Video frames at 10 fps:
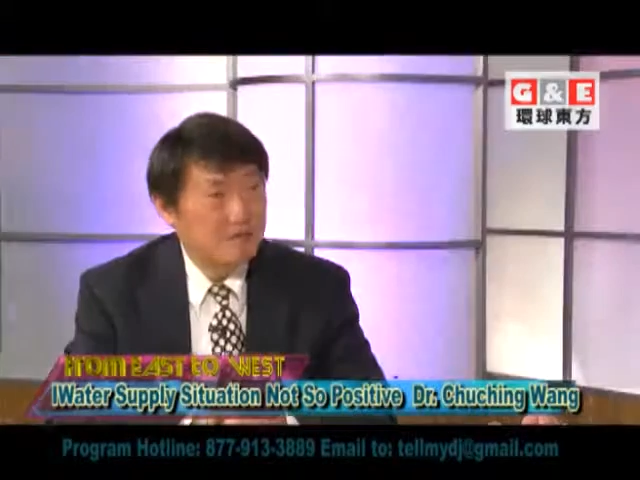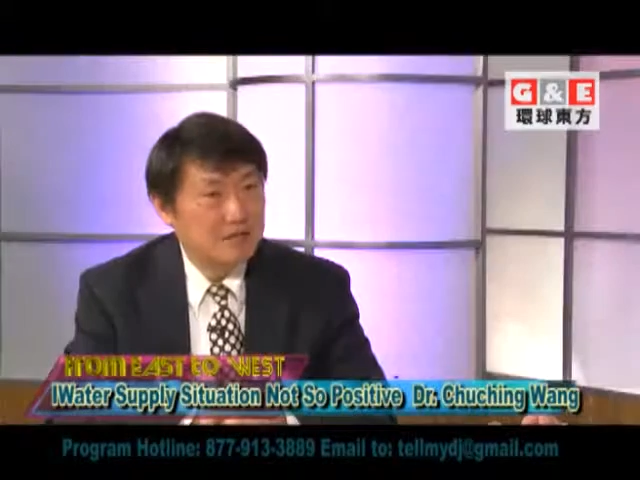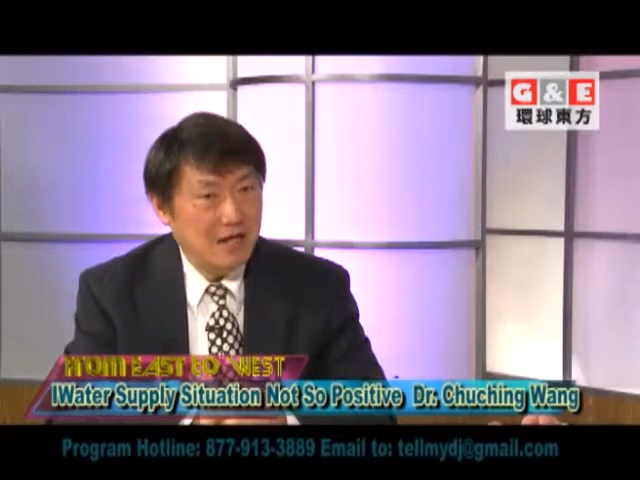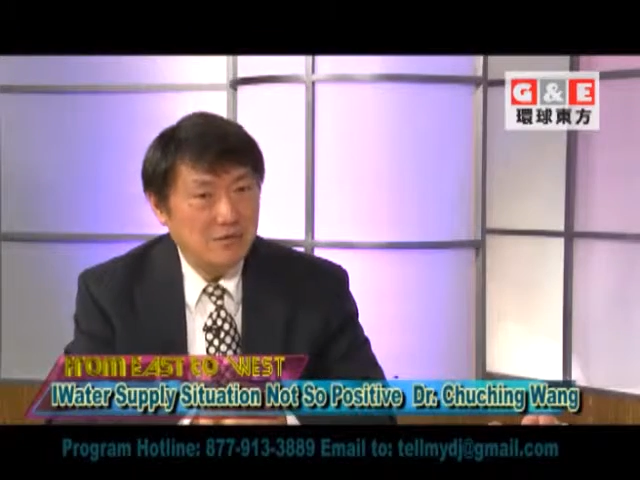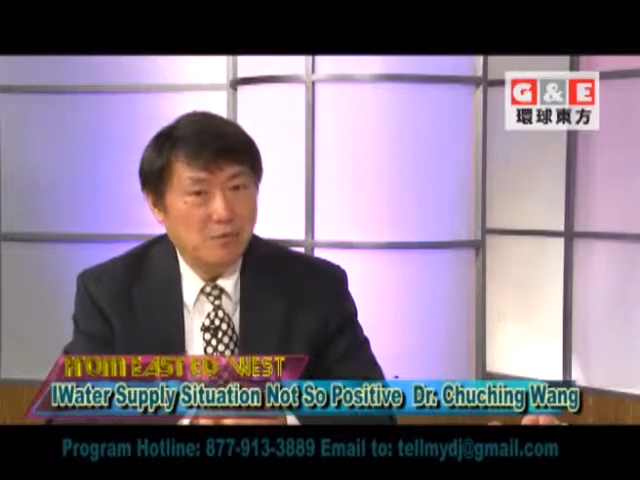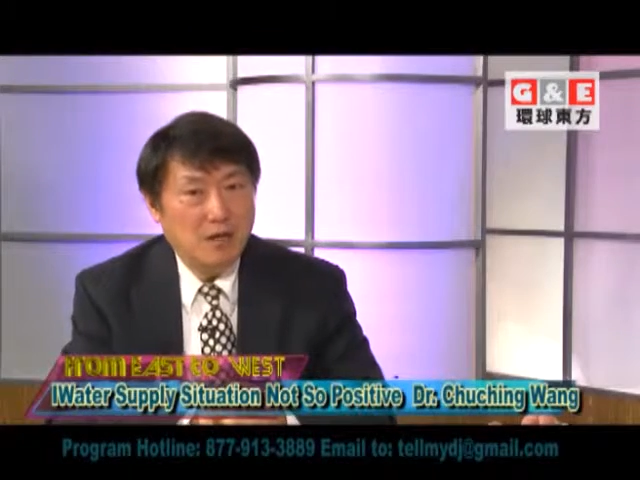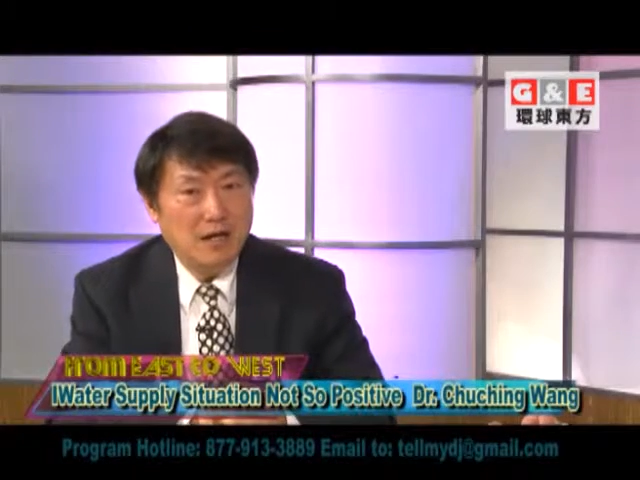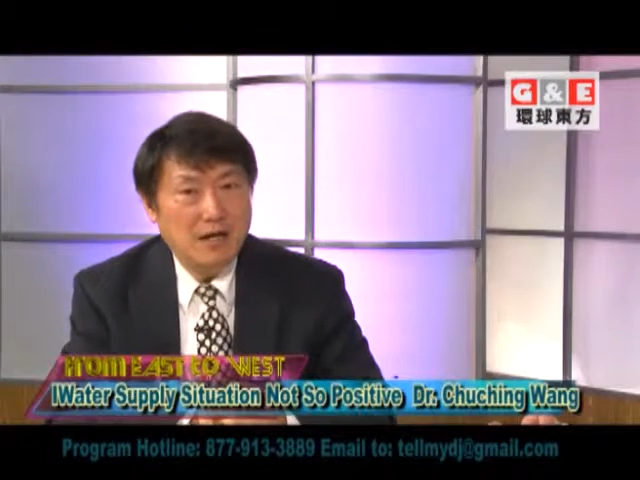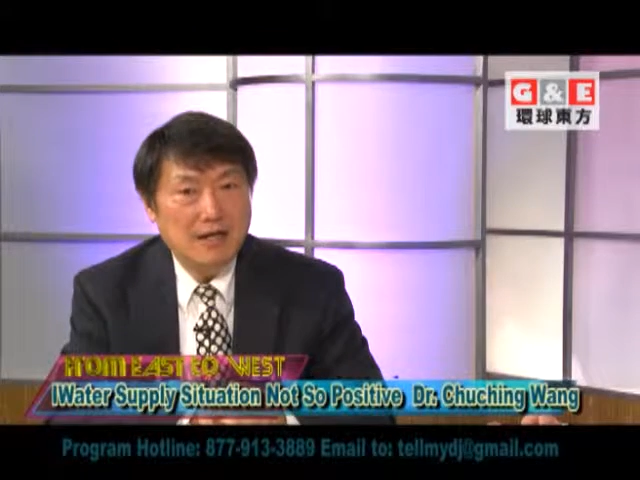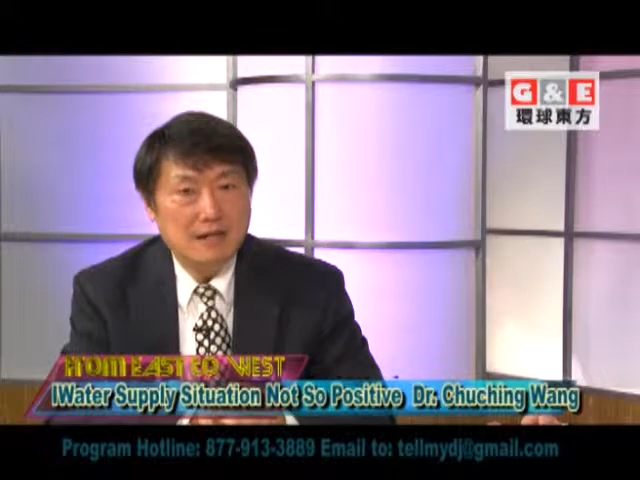that's
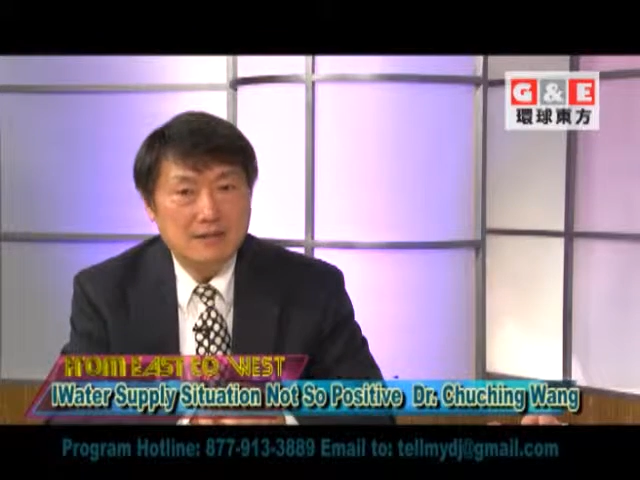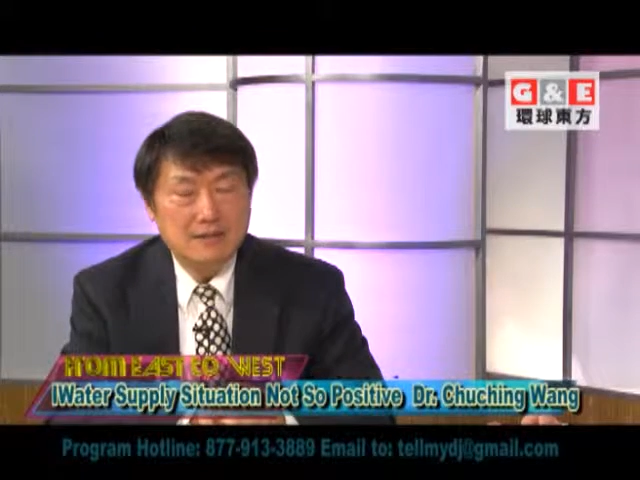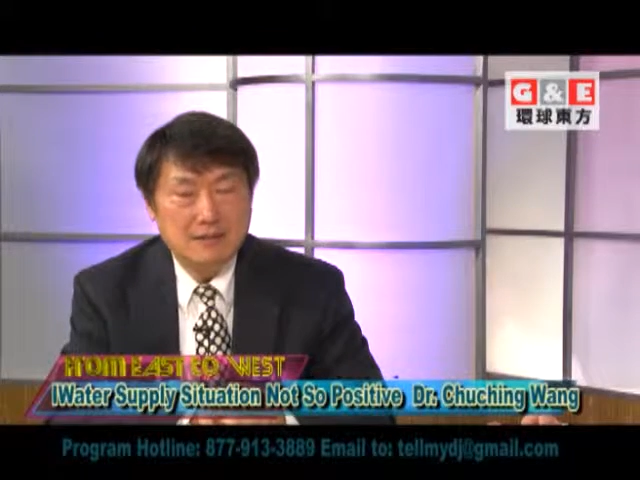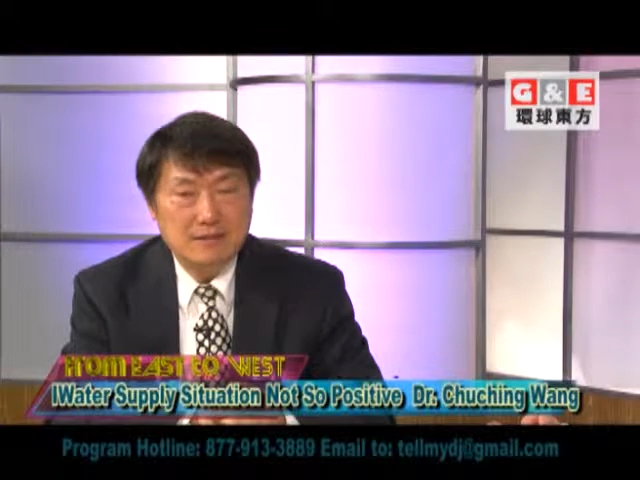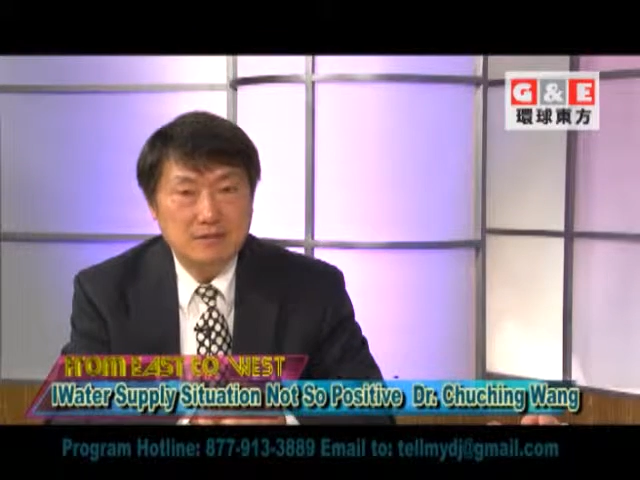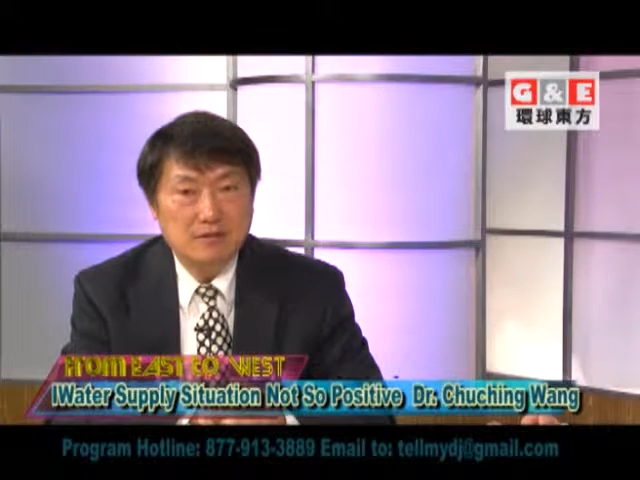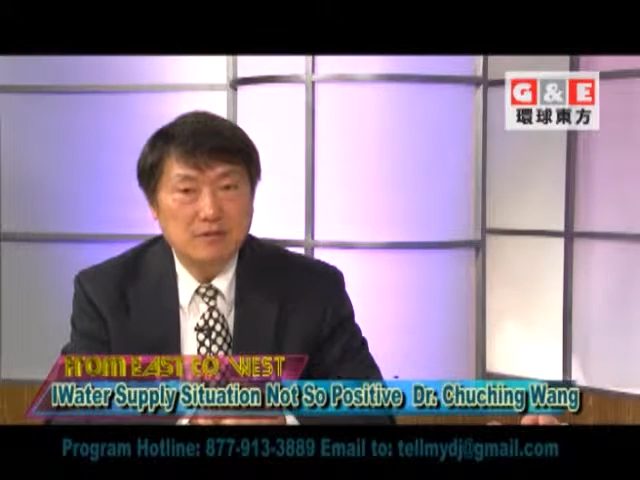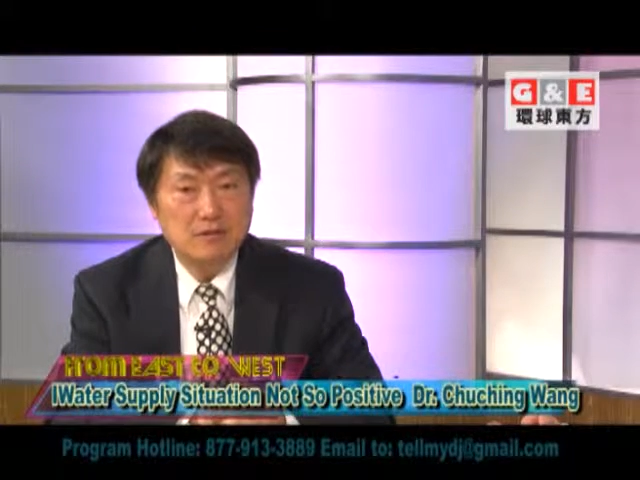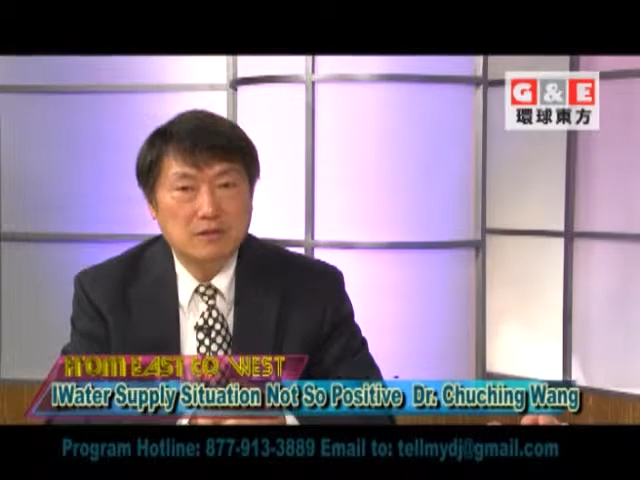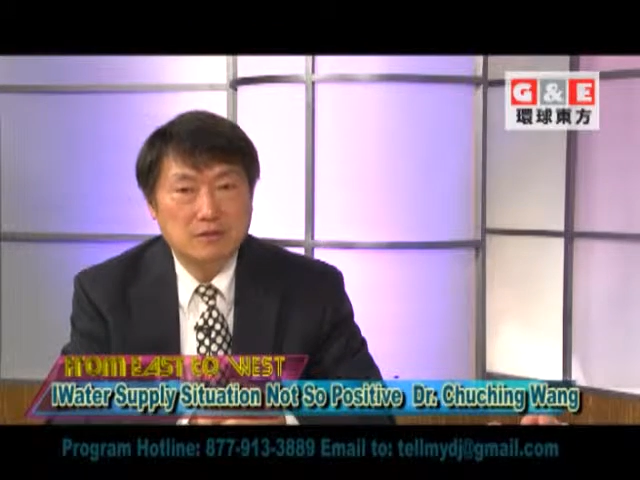why those